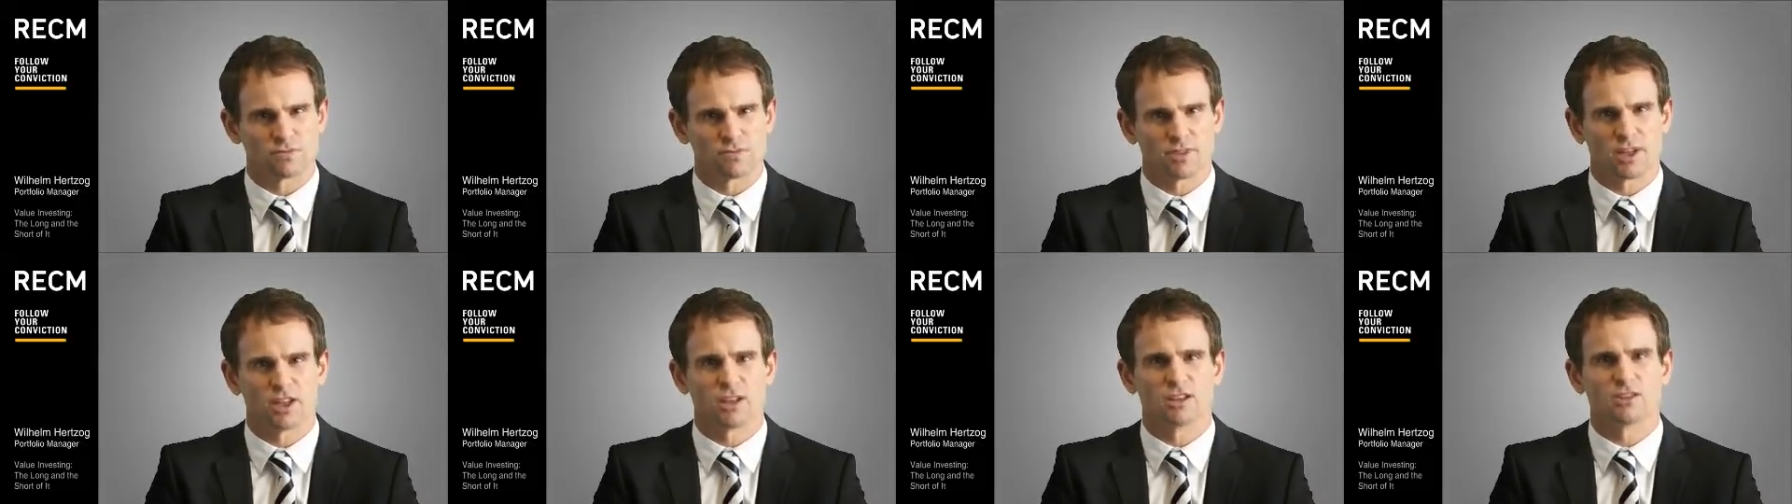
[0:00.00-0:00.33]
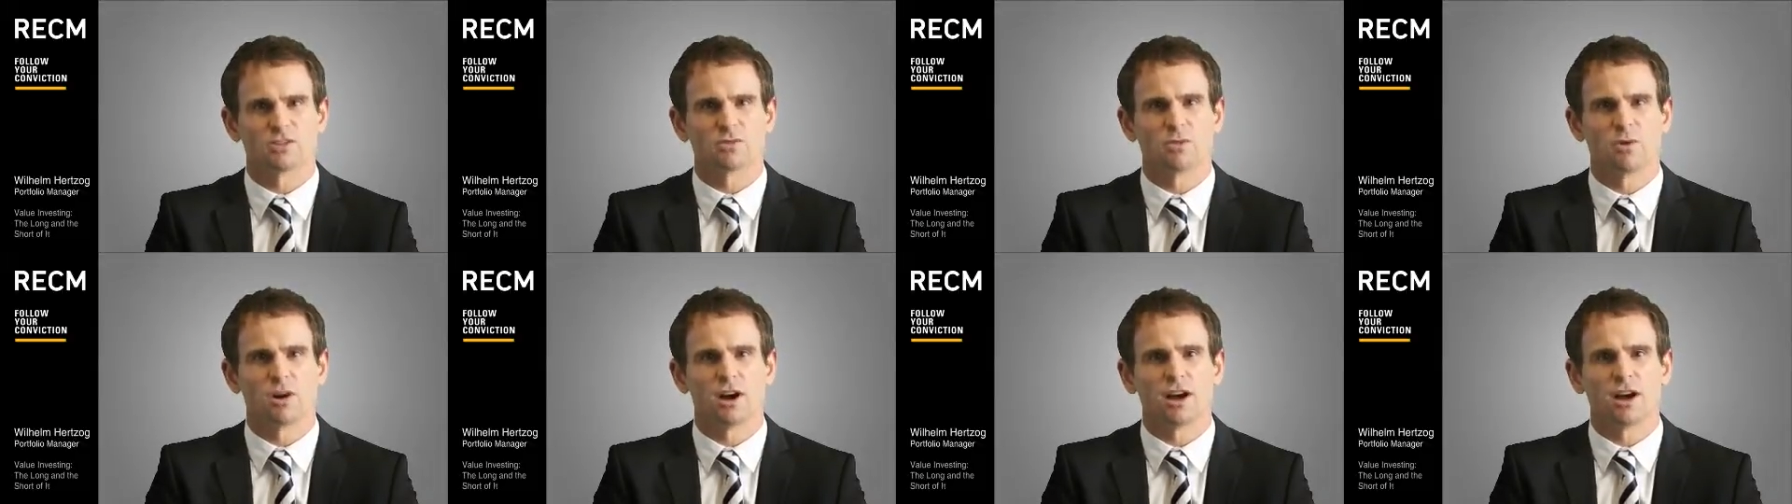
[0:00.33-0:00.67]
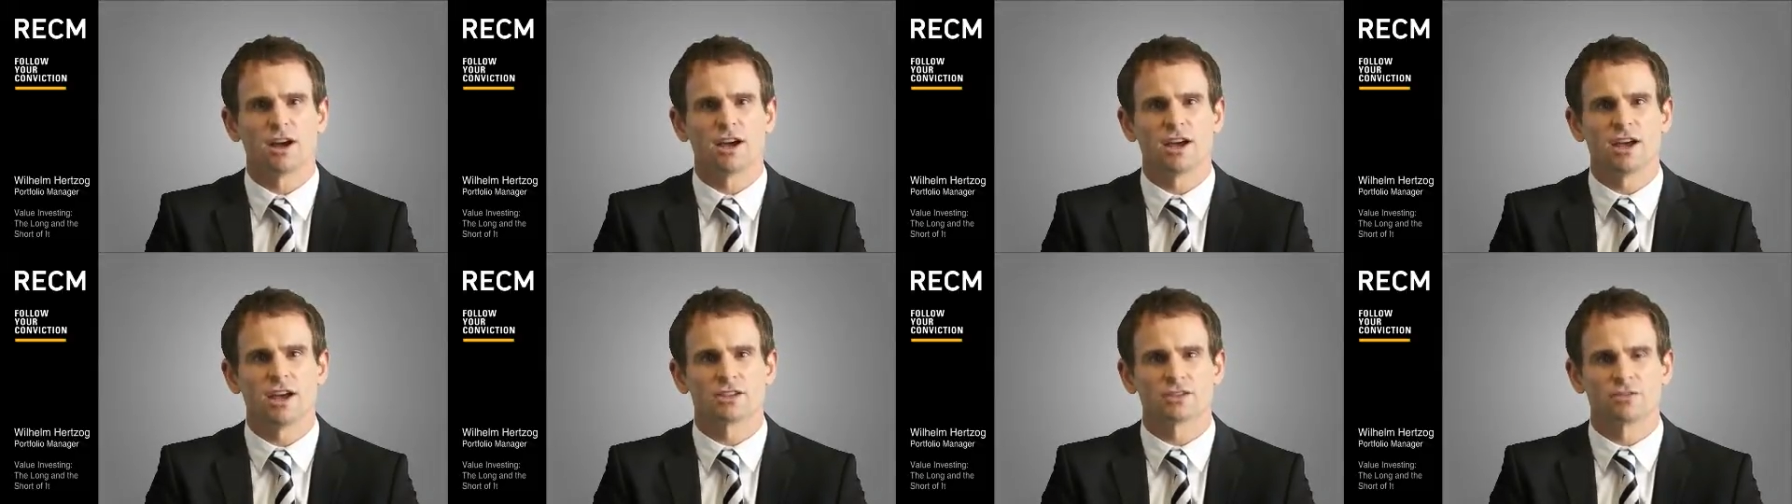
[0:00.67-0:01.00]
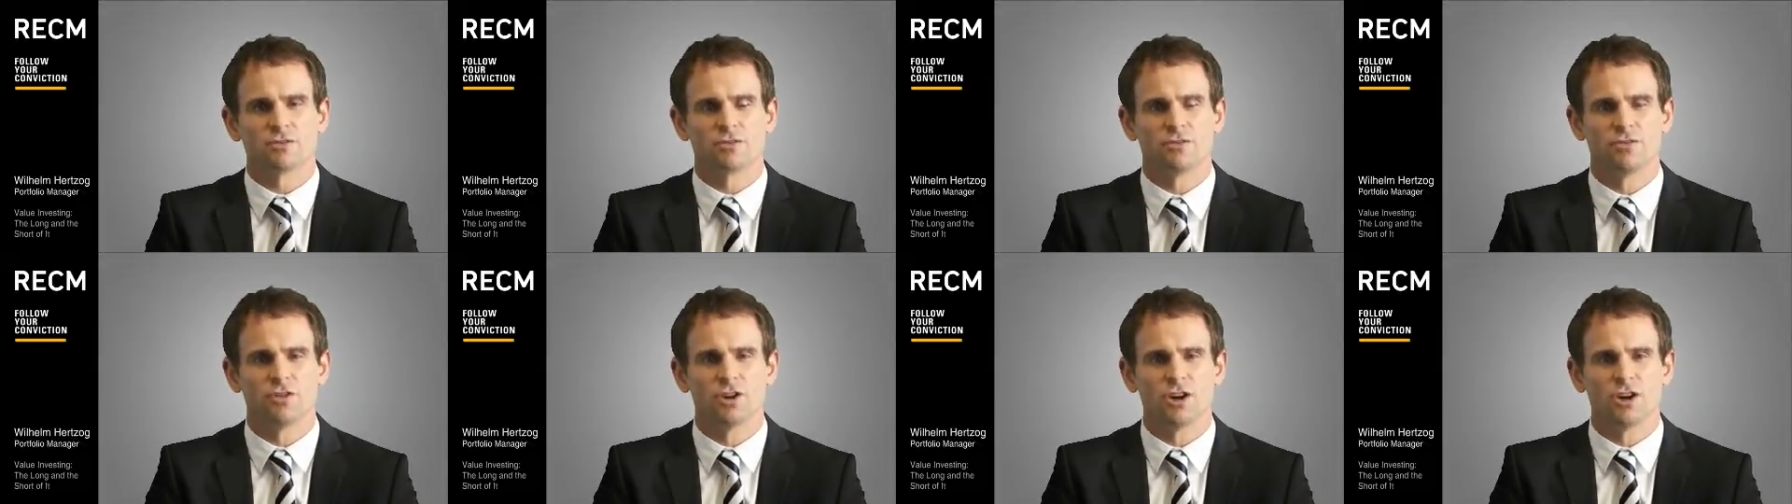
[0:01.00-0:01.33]
That is why, as a
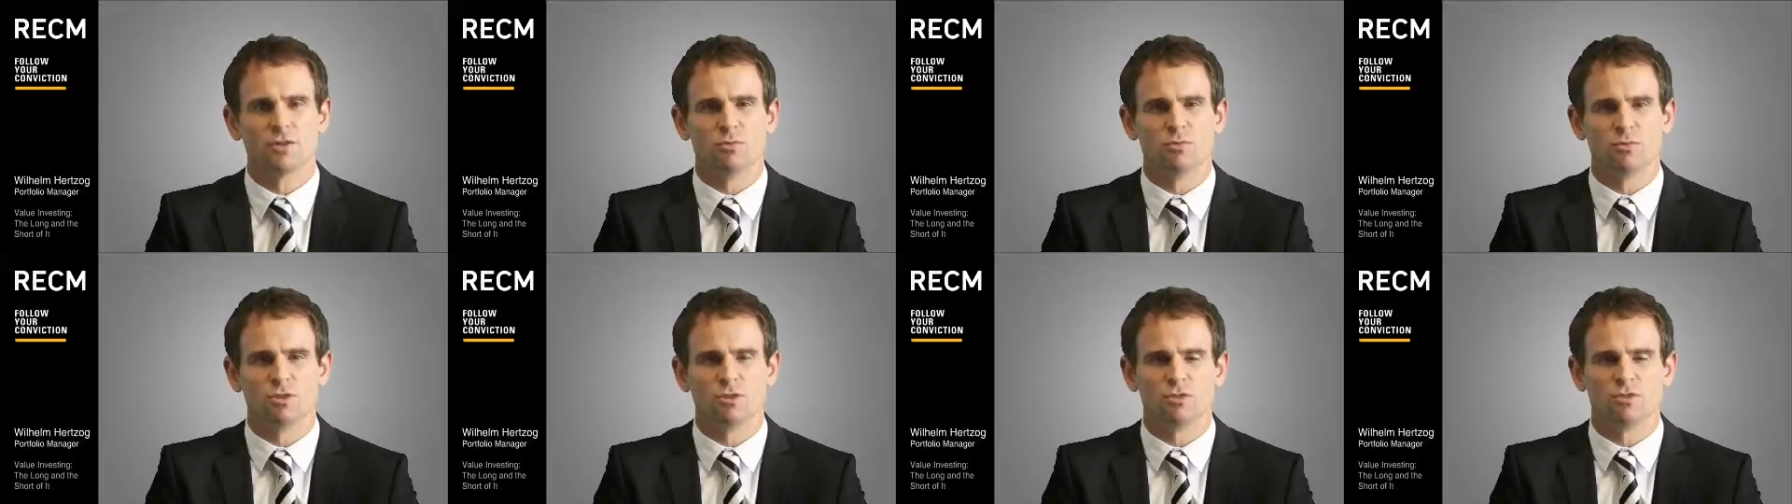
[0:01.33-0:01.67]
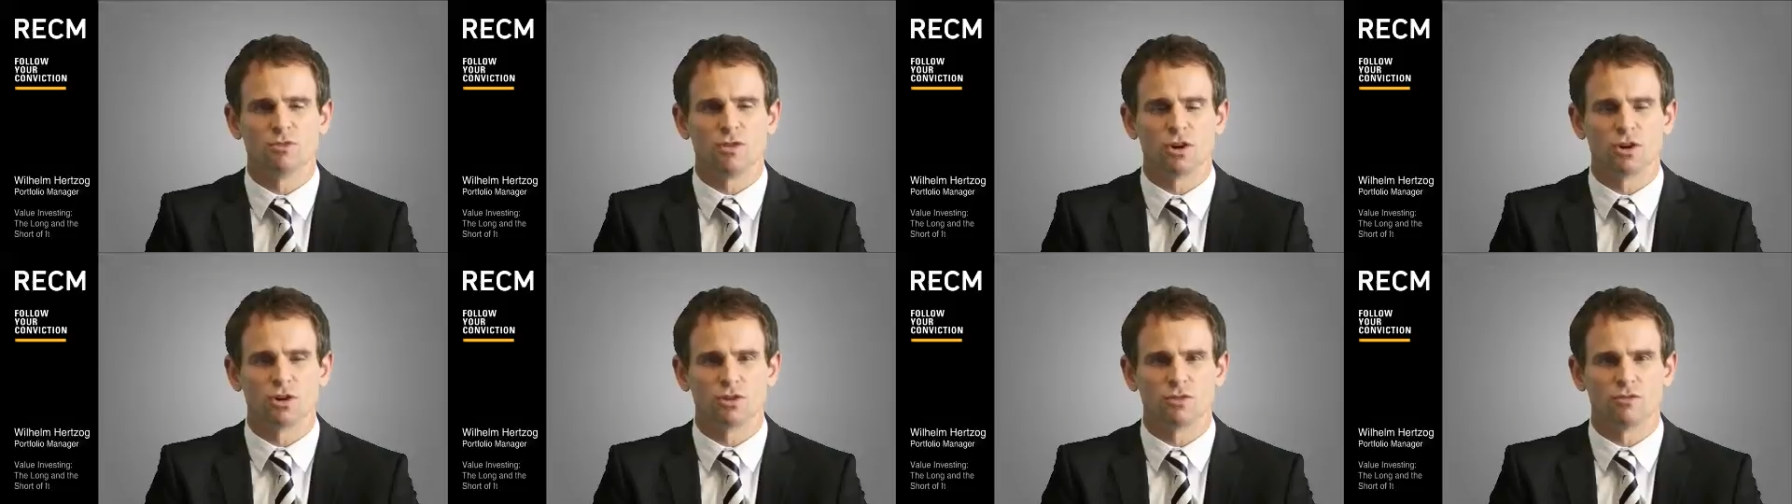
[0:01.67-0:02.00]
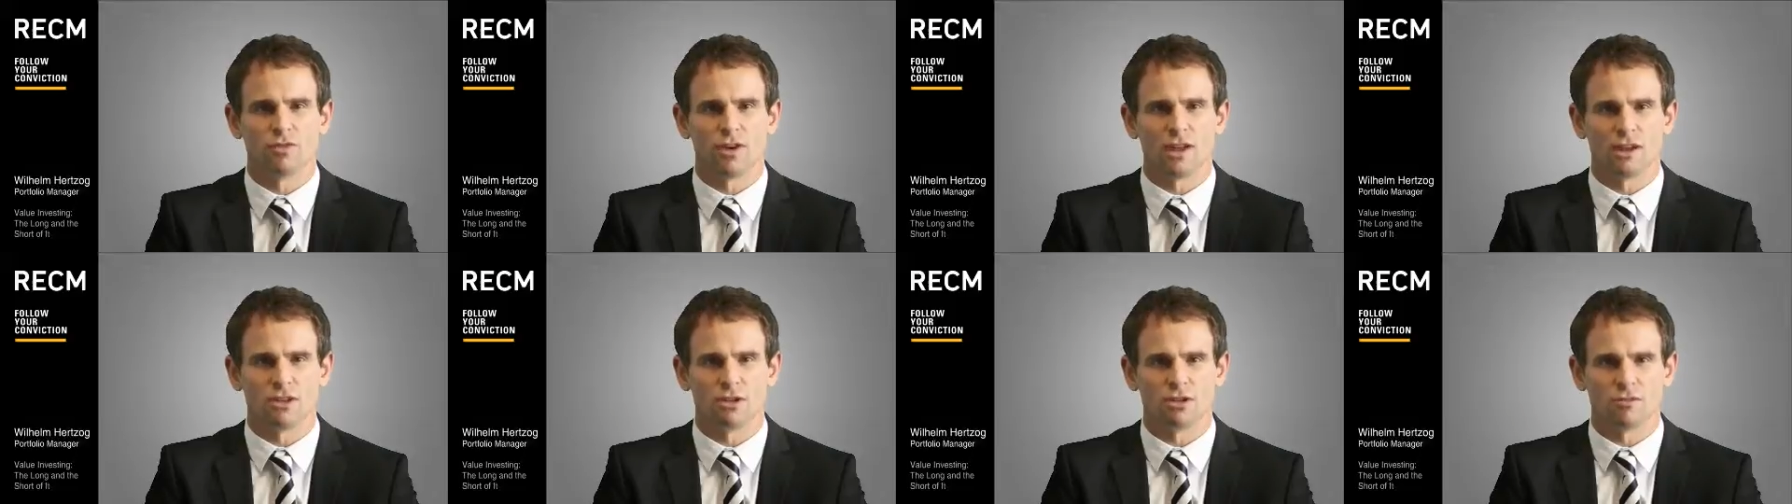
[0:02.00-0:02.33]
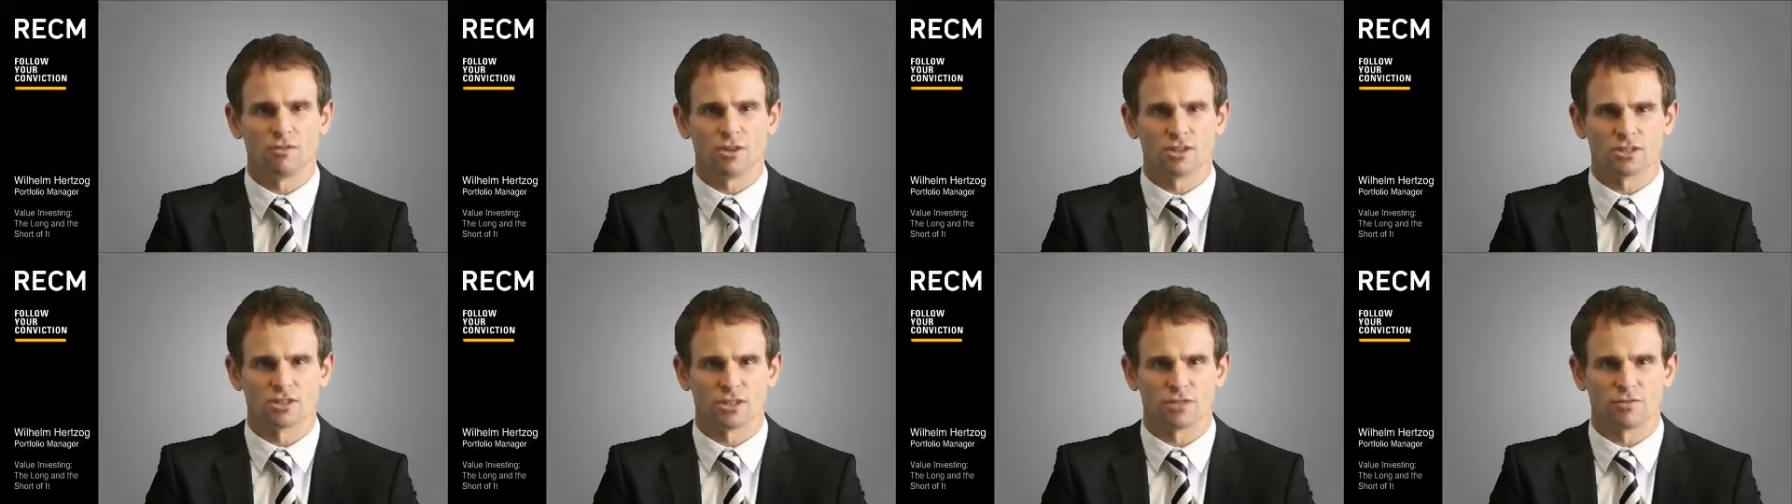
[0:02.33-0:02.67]
firm, we follow a value
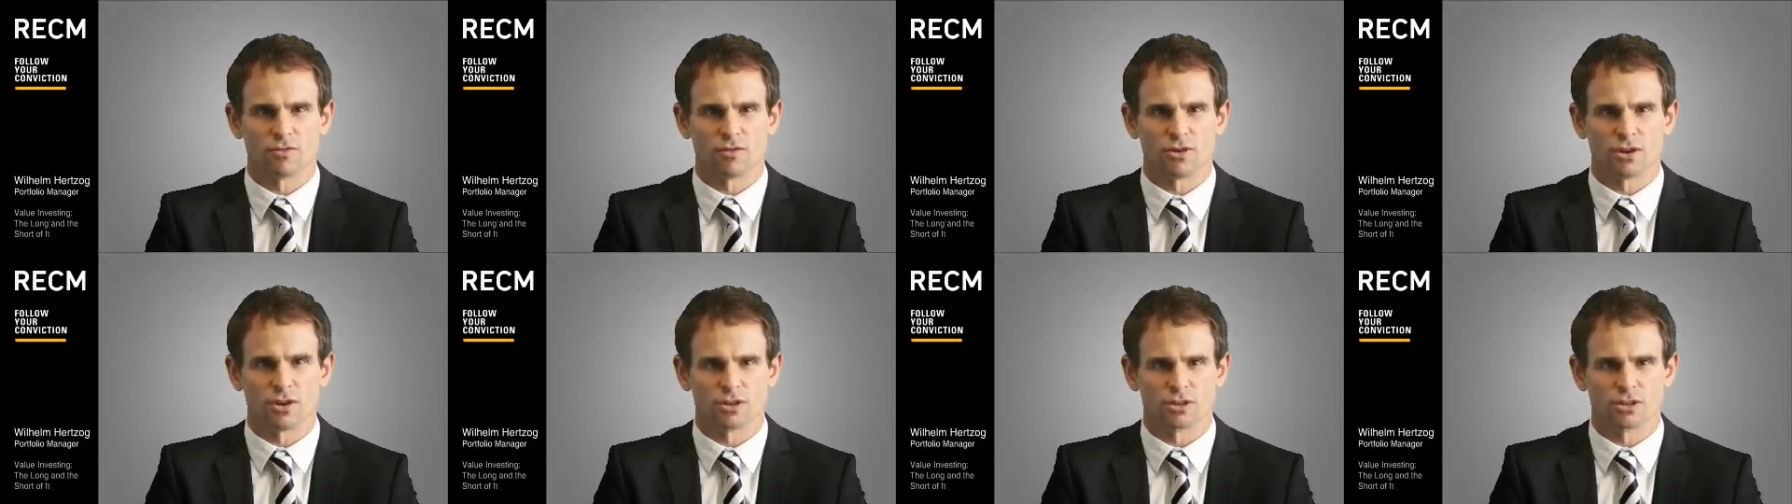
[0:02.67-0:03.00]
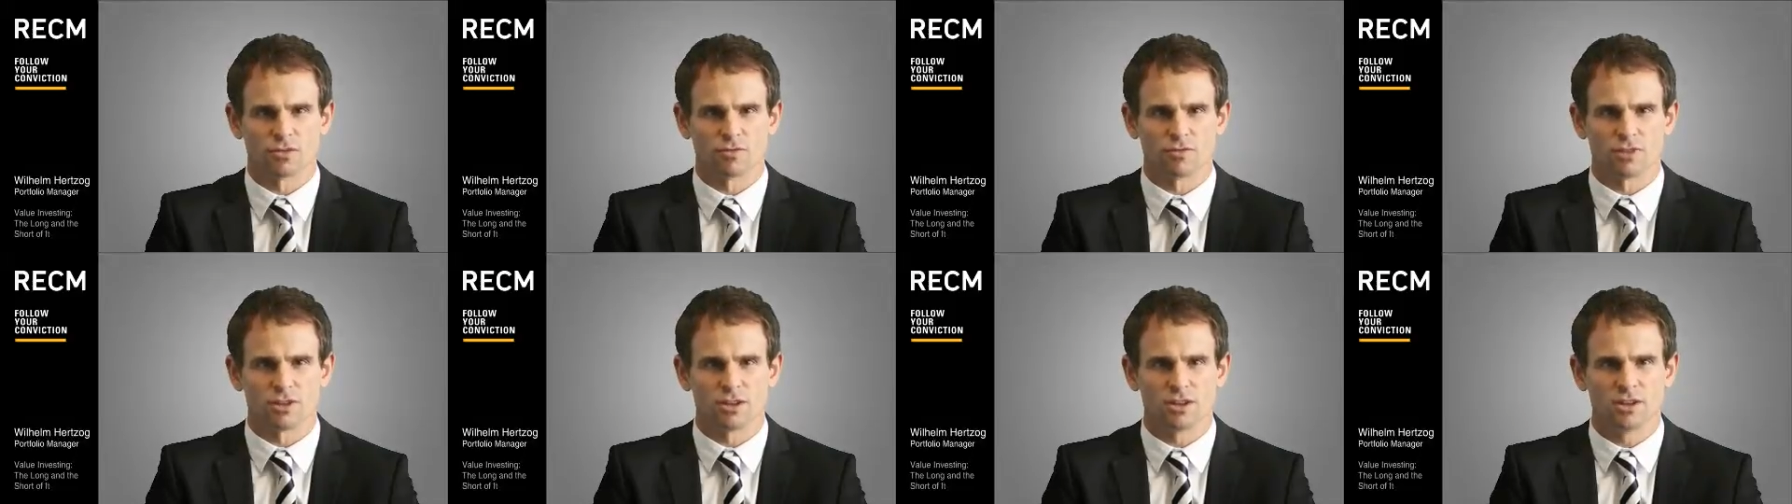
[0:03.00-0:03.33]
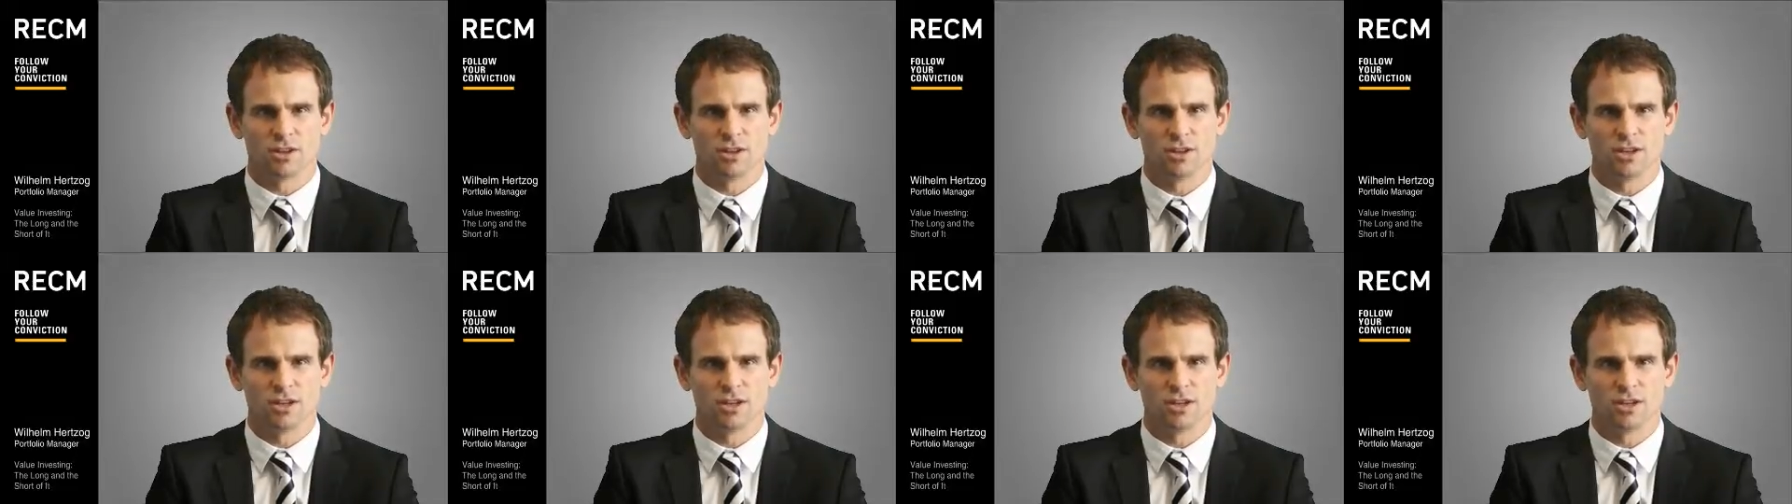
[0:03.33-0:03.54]
investing philosophy.